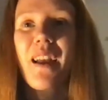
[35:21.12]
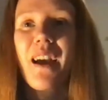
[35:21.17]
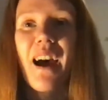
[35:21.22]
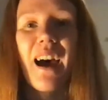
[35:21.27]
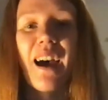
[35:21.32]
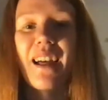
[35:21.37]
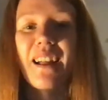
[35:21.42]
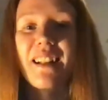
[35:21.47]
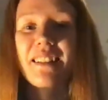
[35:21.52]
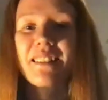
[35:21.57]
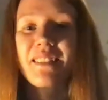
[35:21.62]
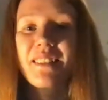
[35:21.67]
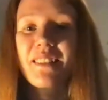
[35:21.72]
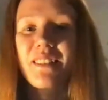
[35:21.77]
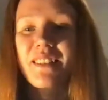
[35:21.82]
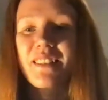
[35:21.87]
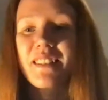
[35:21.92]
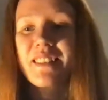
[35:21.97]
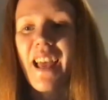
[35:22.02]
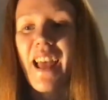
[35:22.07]
And
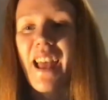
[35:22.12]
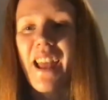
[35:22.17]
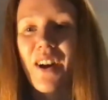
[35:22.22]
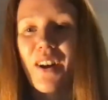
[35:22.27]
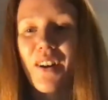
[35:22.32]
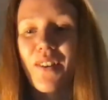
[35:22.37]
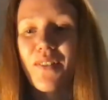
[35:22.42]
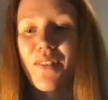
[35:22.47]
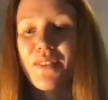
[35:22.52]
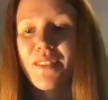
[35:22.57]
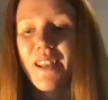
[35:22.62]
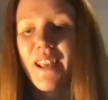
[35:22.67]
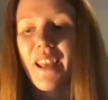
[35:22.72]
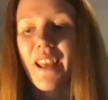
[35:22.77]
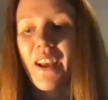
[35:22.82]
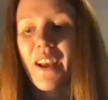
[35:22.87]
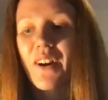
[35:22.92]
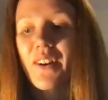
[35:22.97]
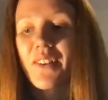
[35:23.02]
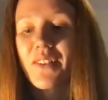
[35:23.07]
the day of
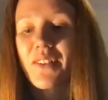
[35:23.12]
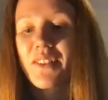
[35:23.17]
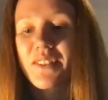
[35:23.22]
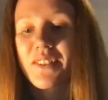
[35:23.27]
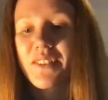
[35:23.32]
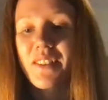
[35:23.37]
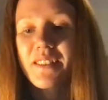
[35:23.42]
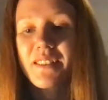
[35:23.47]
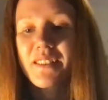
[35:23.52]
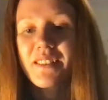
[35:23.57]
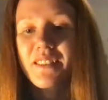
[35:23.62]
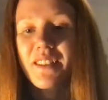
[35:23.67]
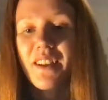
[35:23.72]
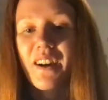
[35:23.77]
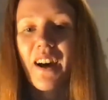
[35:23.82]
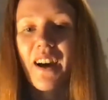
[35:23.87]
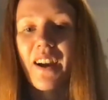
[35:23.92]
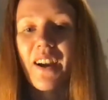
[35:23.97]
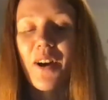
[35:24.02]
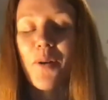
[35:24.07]
CAO results,
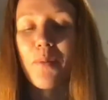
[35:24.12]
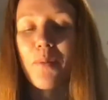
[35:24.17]
I